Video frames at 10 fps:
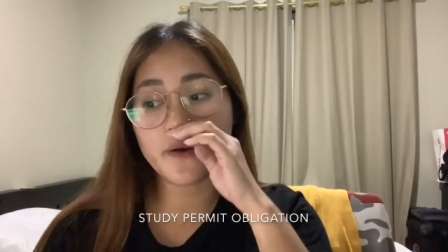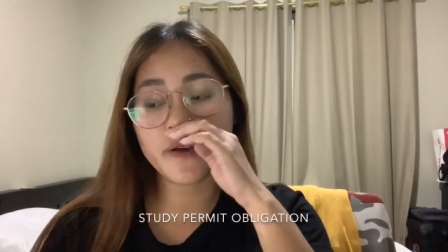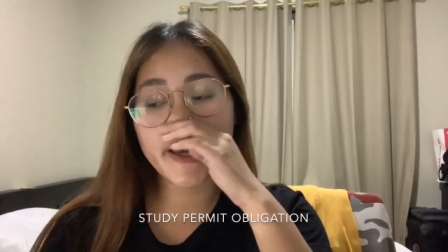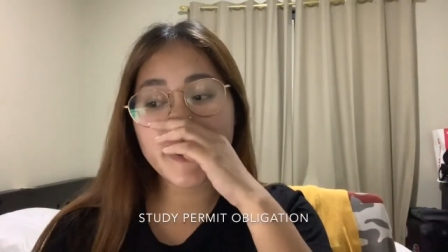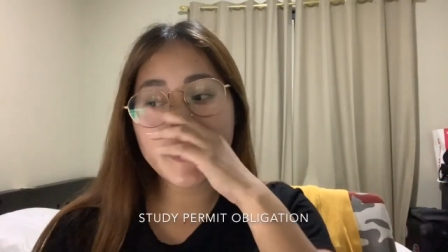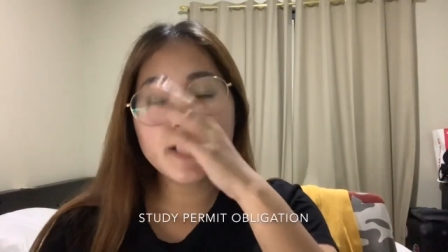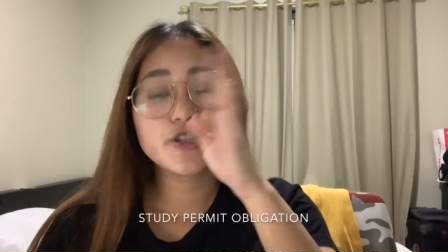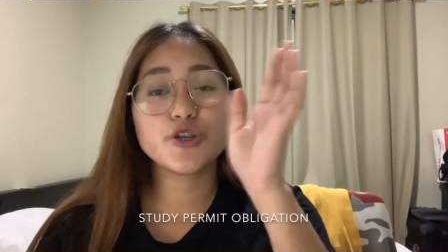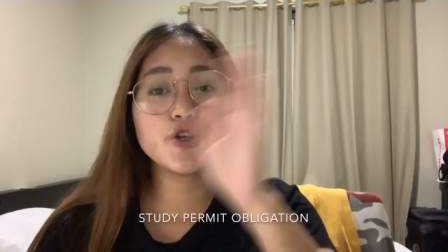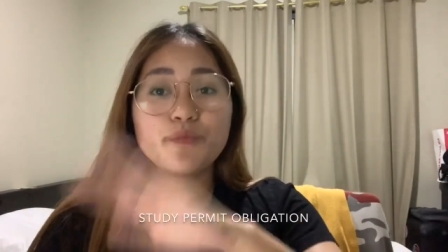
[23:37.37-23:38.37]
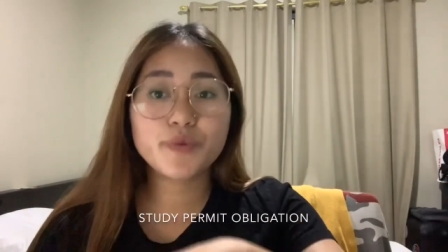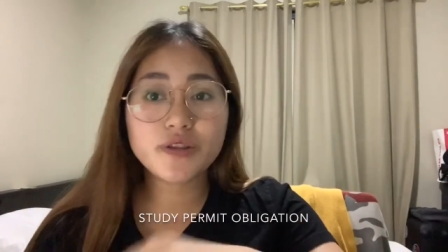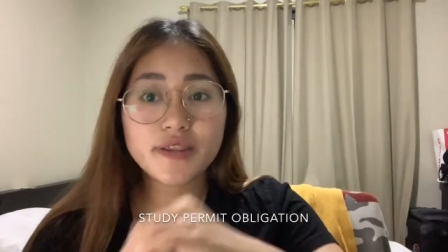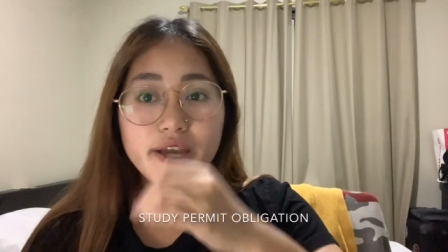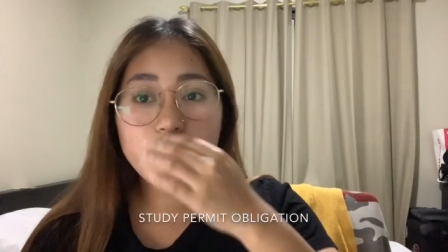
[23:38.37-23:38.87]
Okay, so you
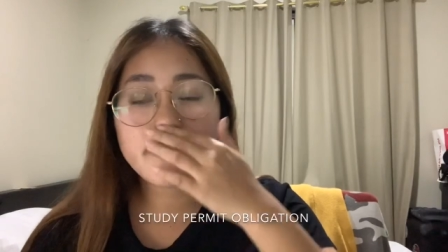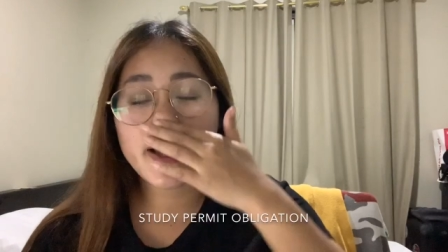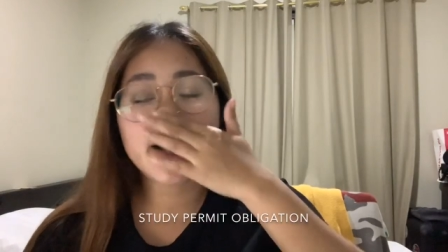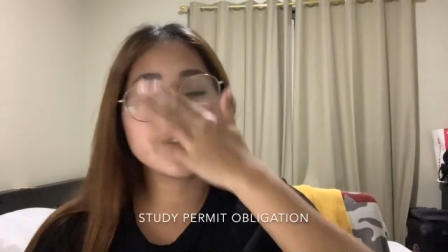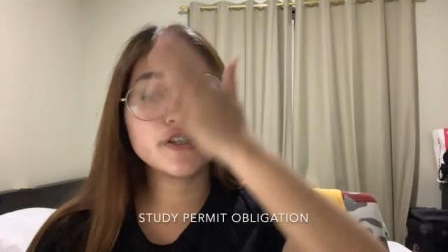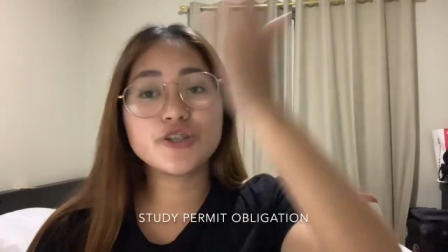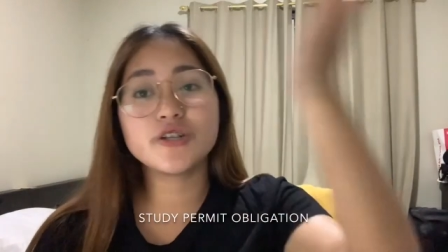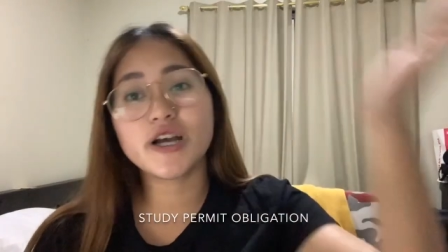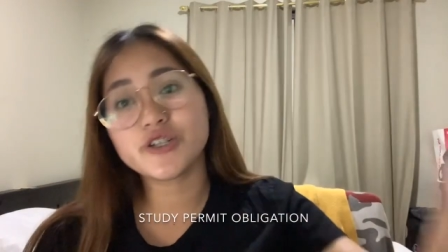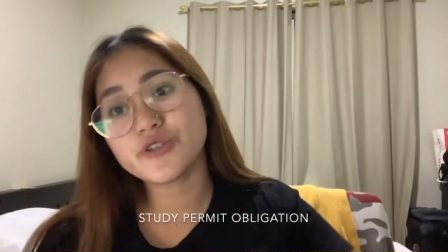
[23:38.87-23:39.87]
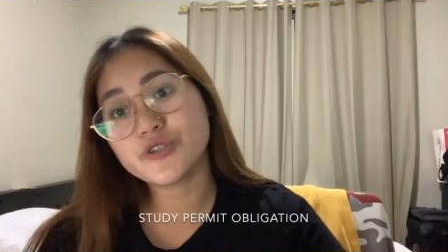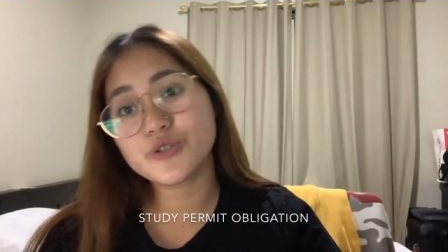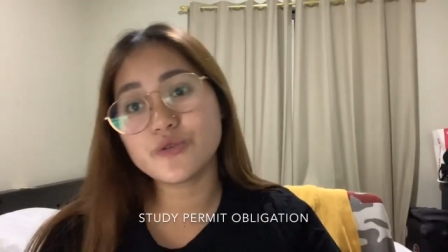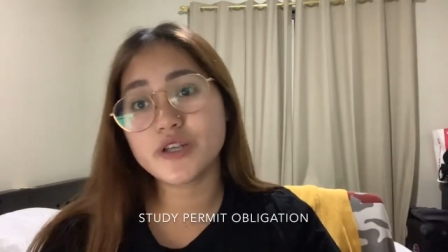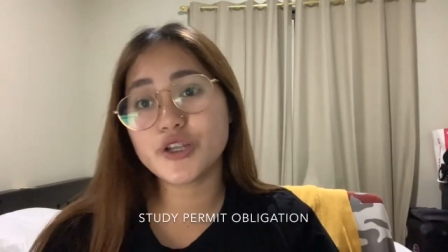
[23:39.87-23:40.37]
put there that as an international
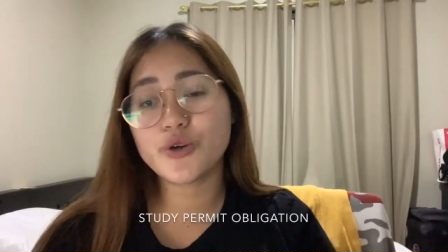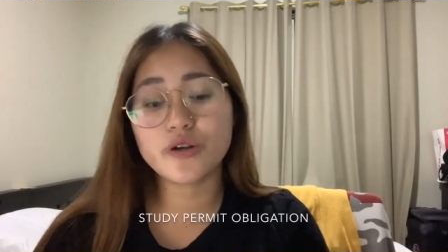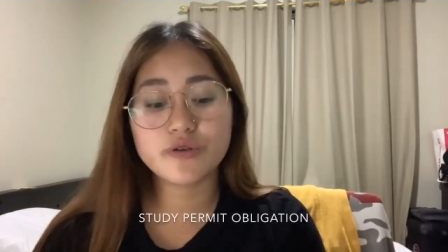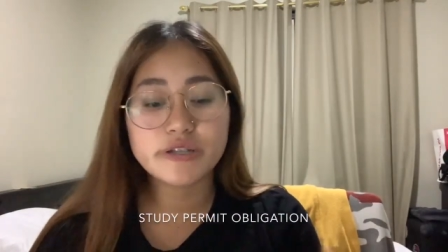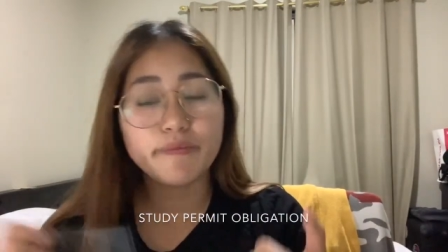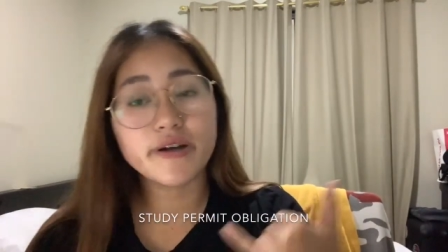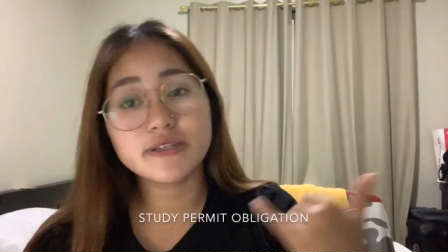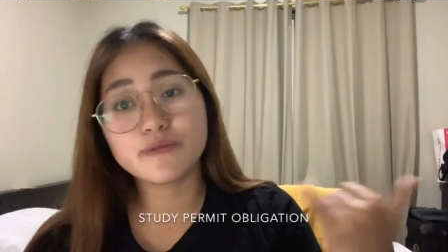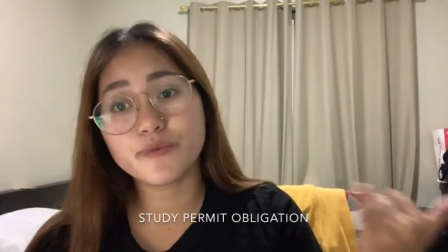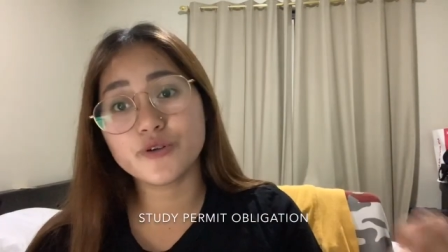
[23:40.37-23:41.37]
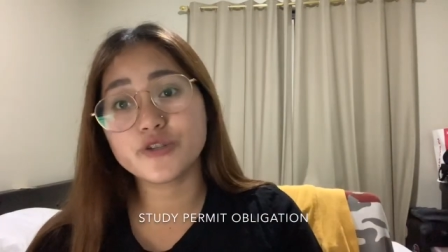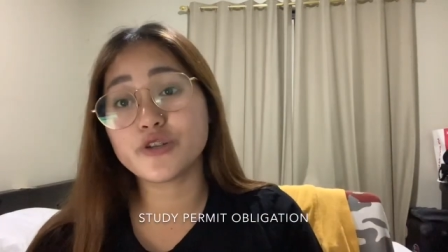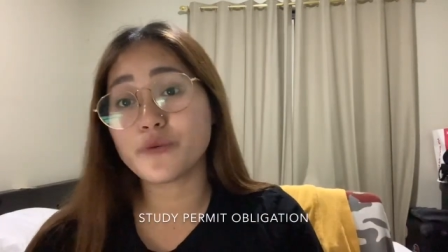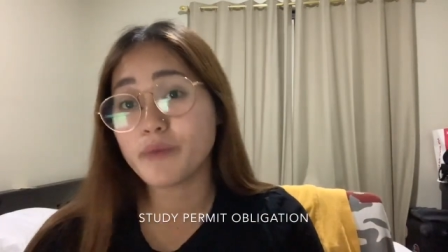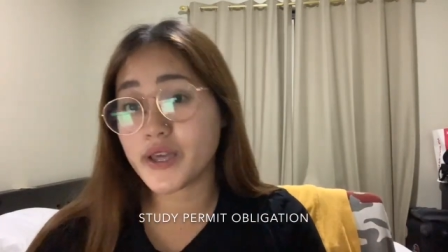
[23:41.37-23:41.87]
student, you're responsible
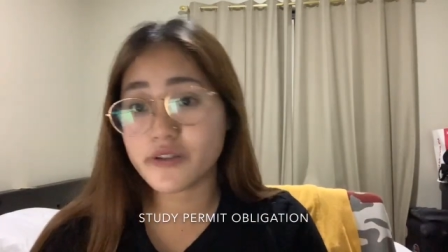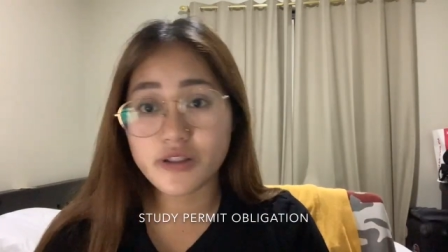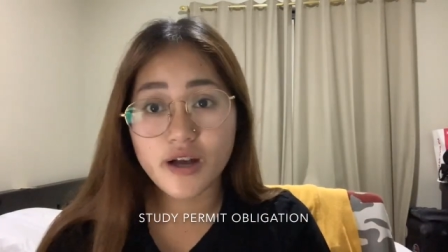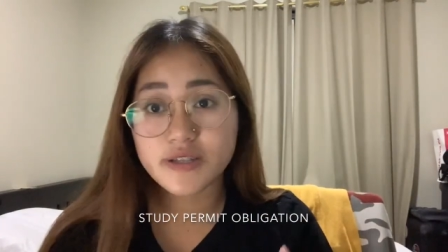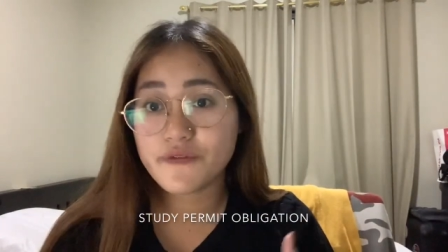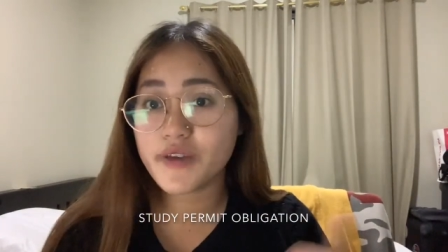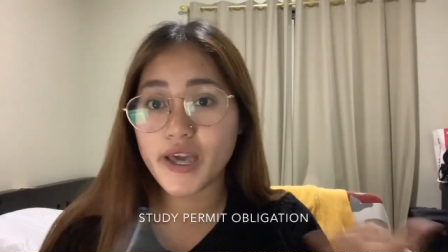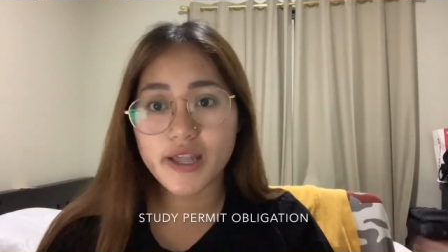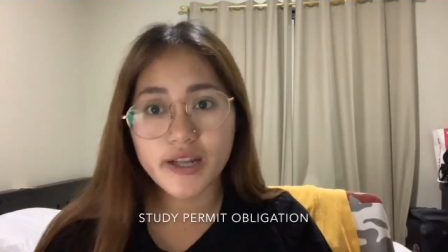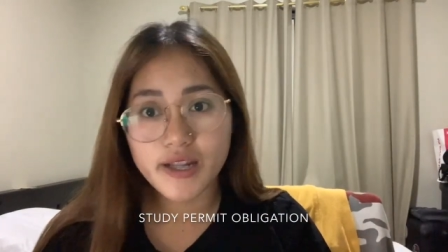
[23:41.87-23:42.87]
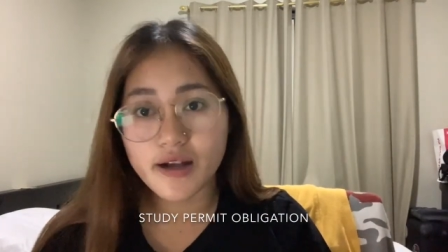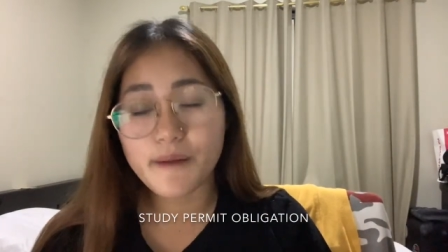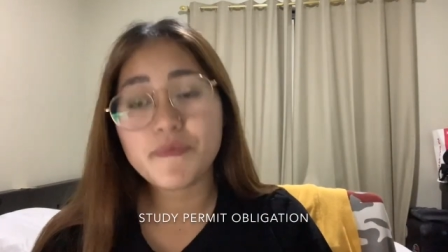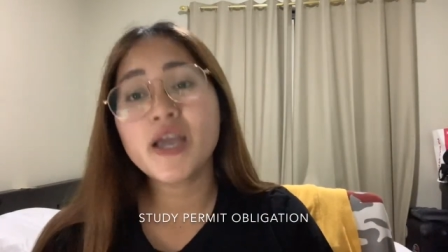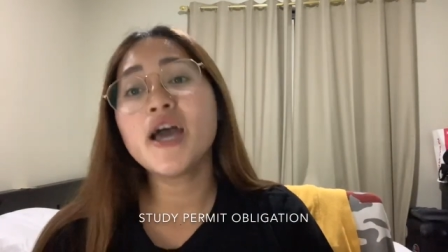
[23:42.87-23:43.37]
to obey the laws of Canada,